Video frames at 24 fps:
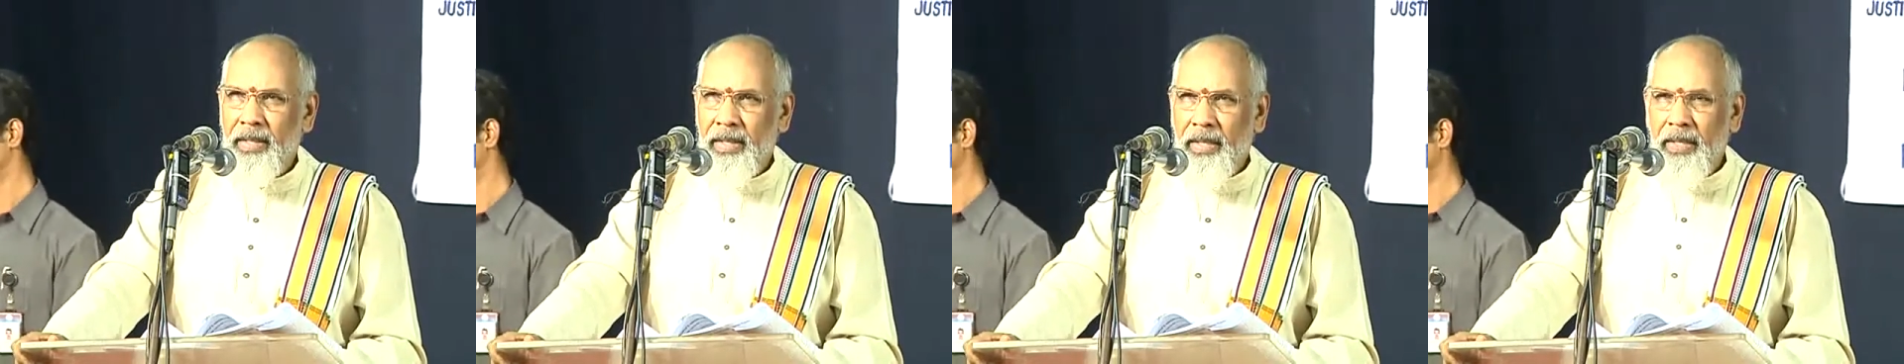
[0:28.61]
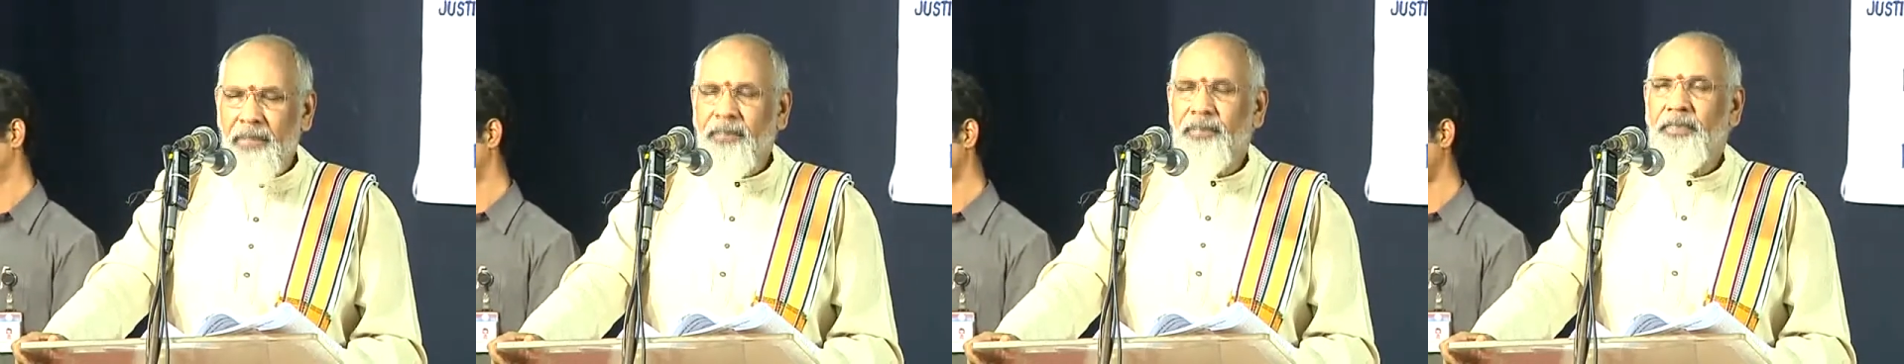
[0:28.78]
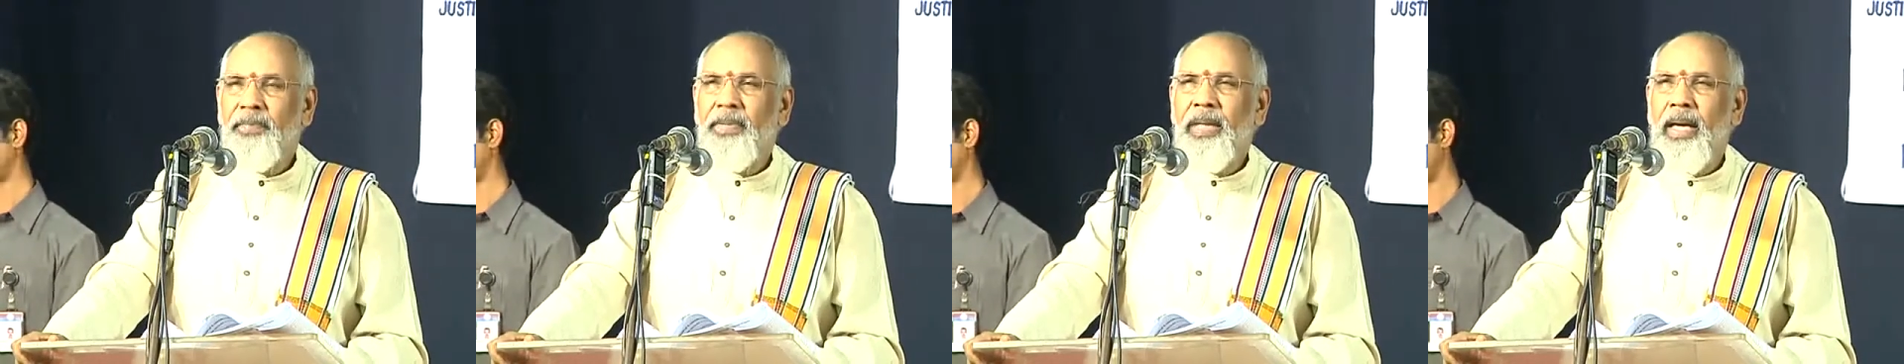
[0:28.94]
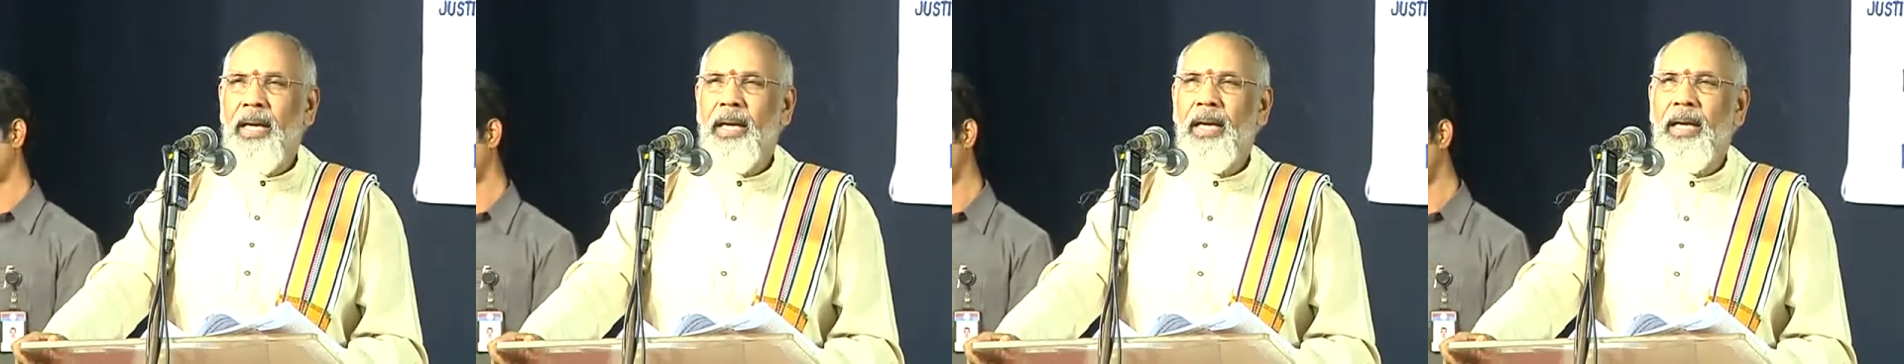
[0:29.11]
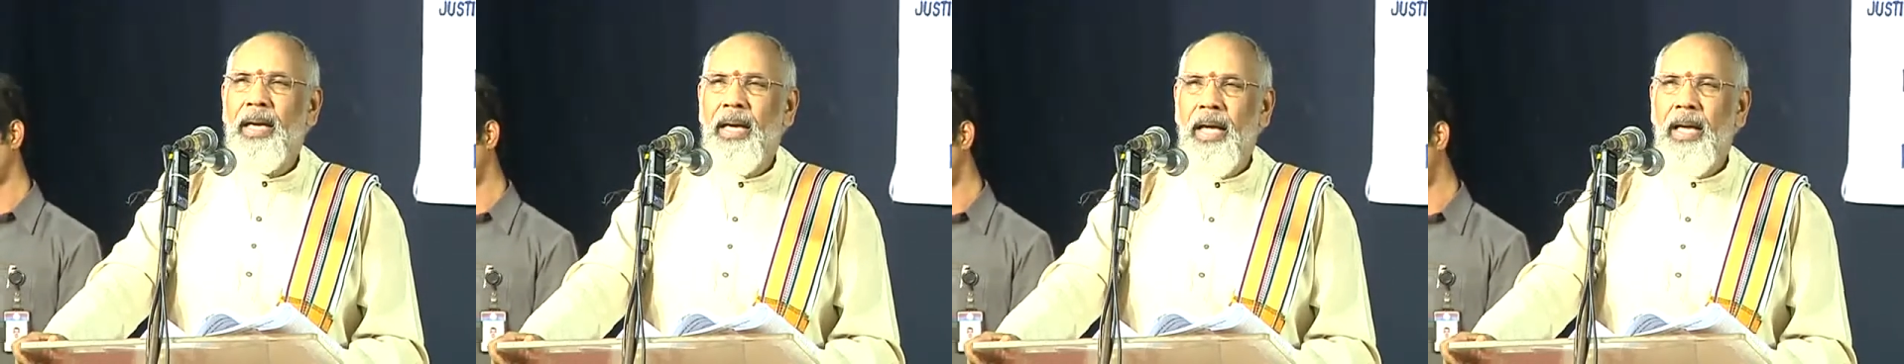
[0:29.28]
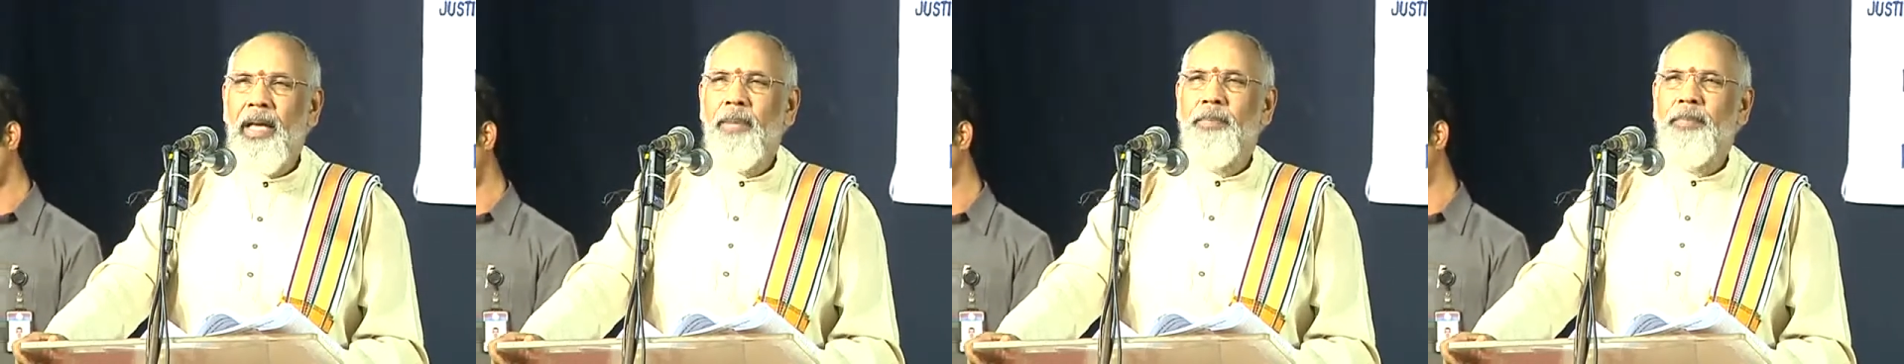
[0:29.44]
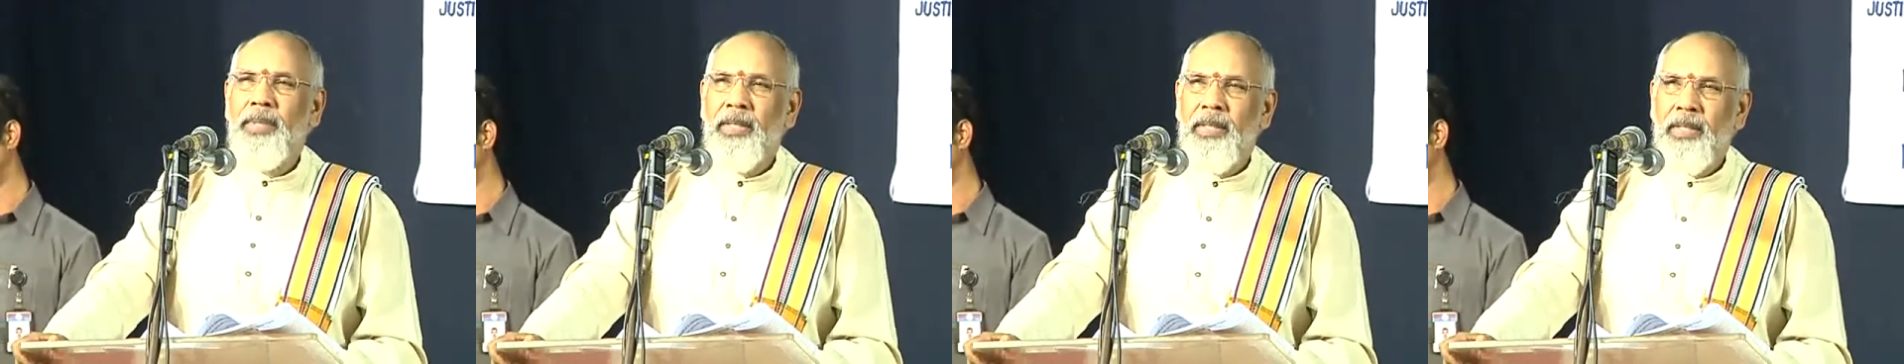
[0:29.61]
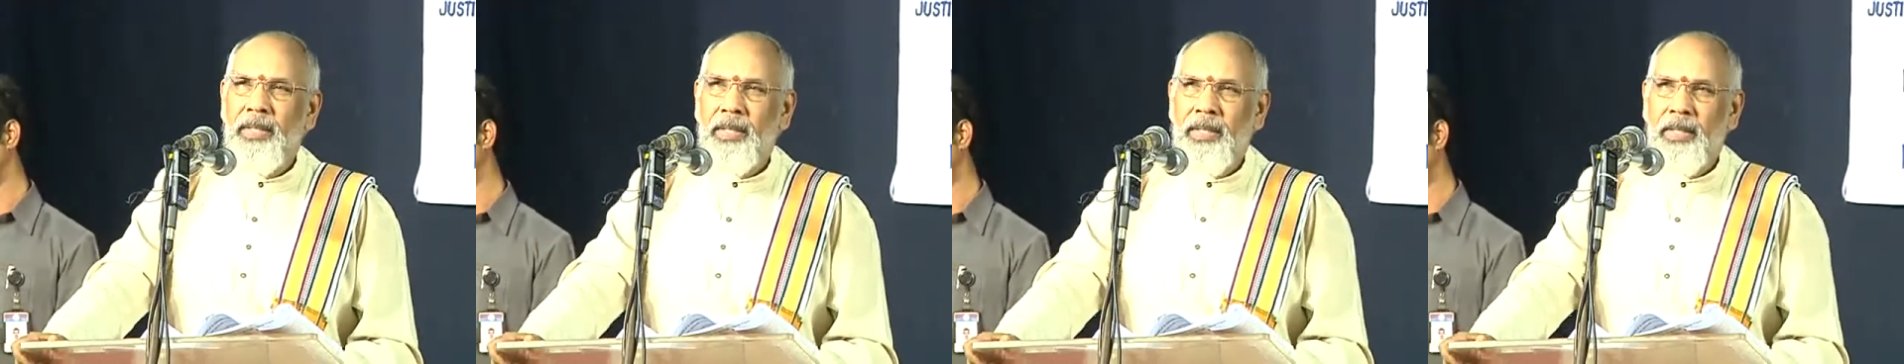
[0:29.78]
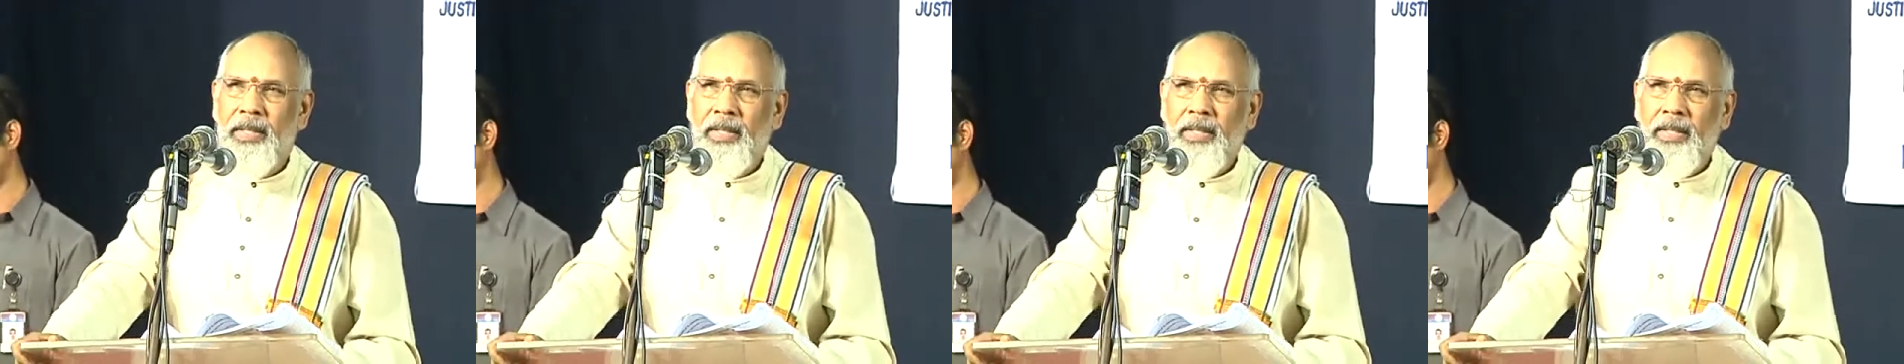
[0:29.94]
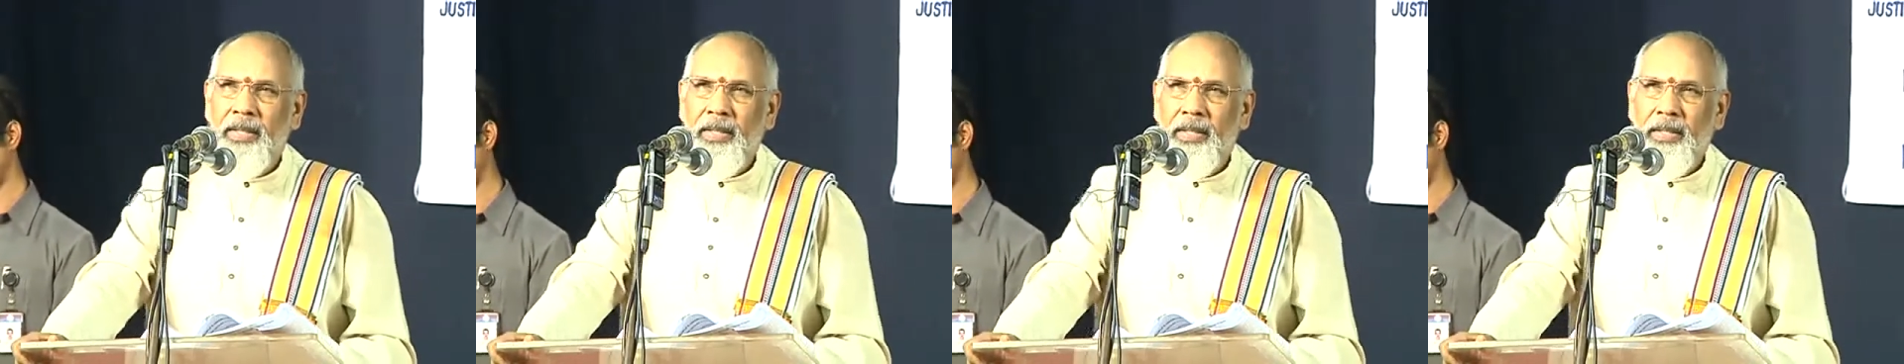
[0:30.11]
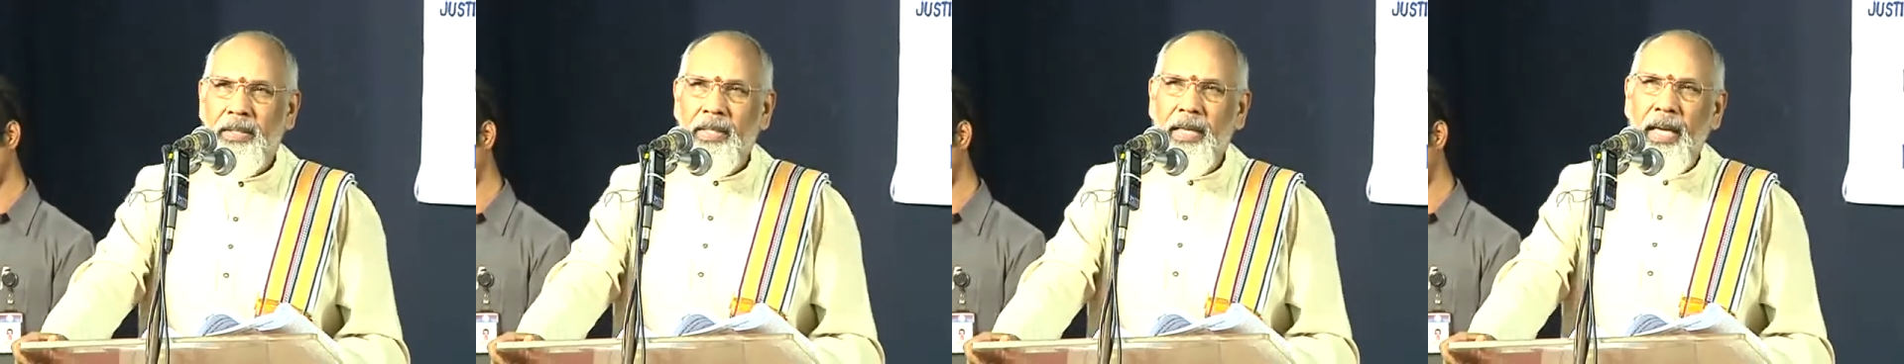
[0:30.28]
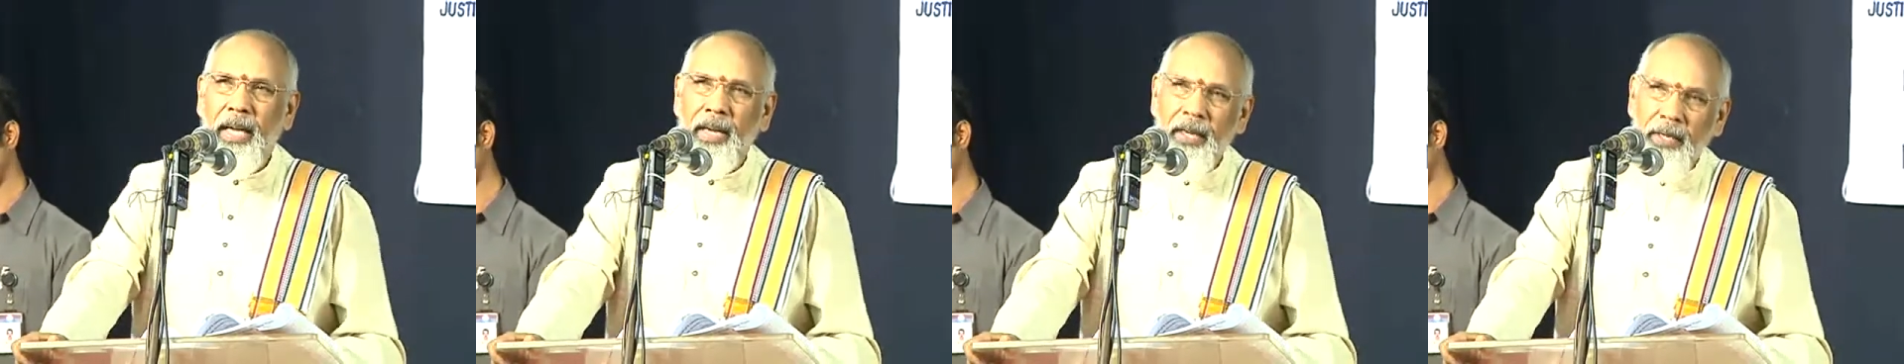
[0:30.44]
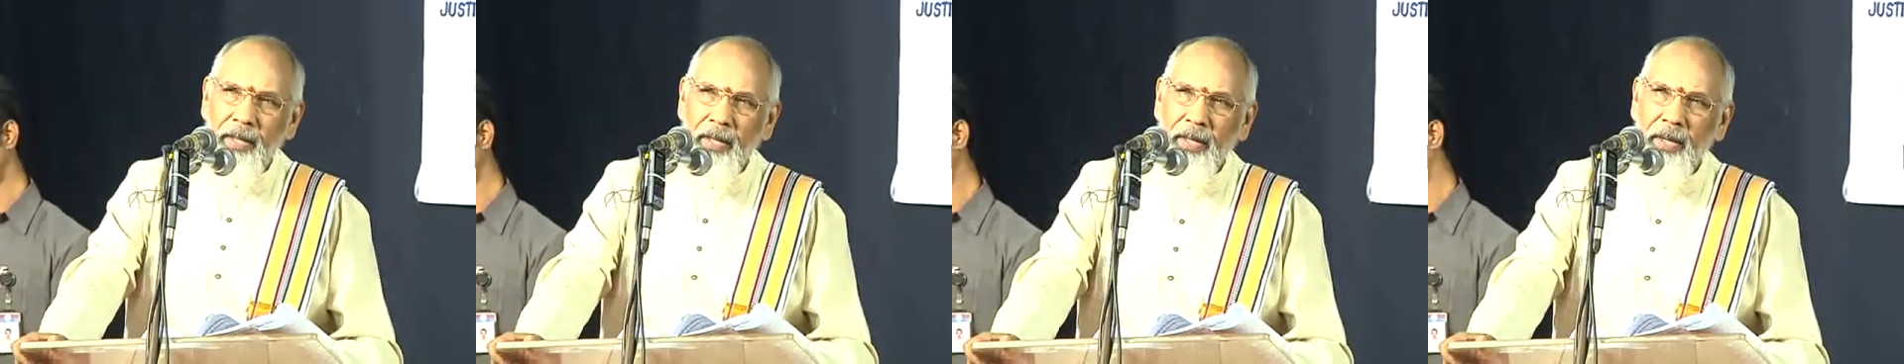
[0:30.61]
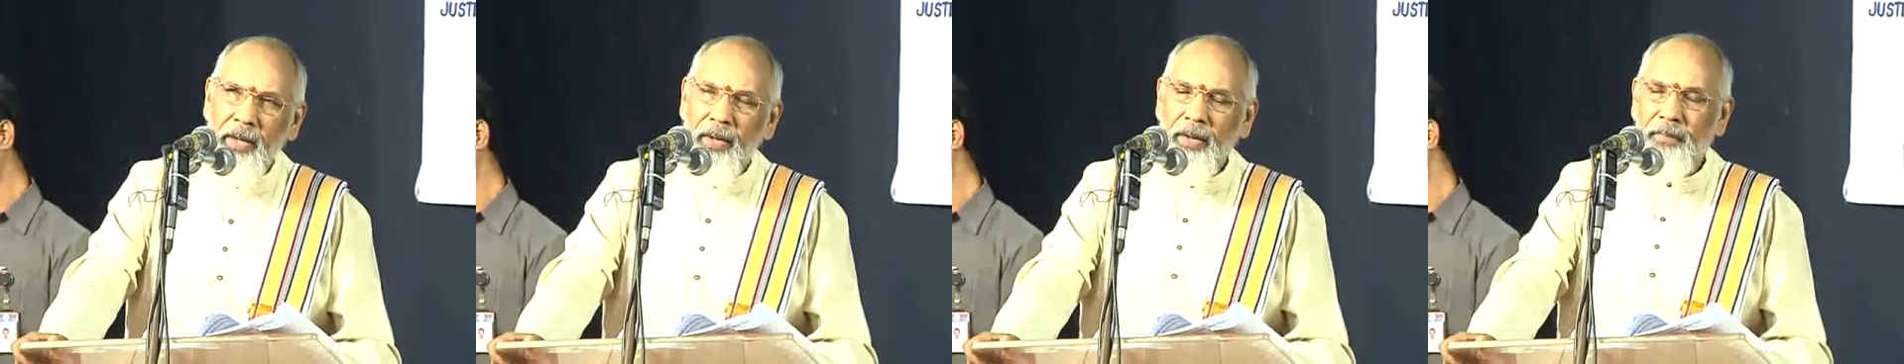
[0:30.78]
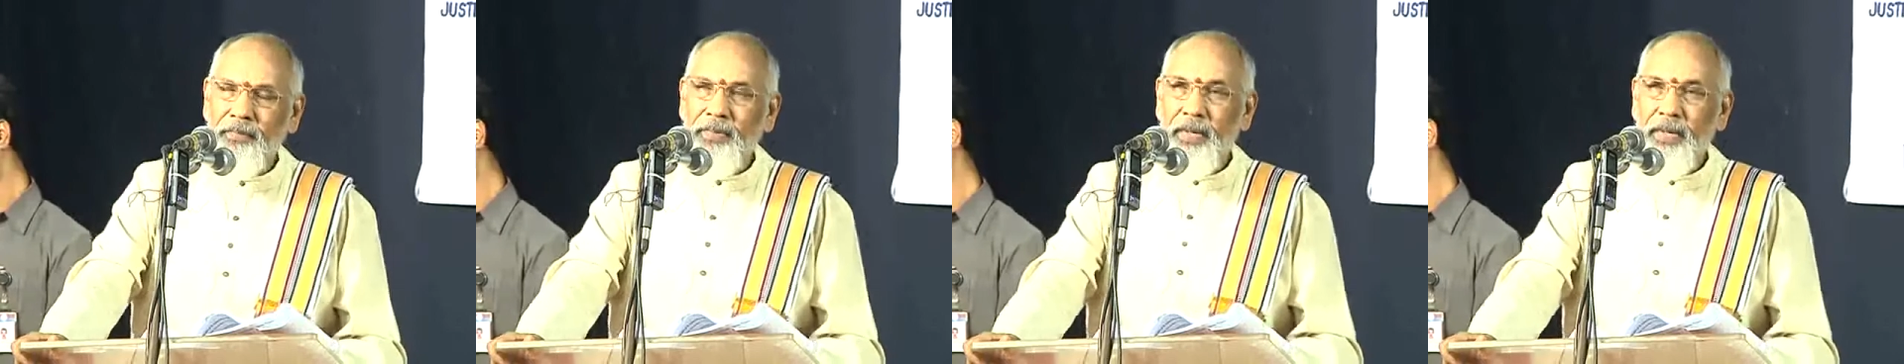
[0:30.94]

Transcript: if they helped the end of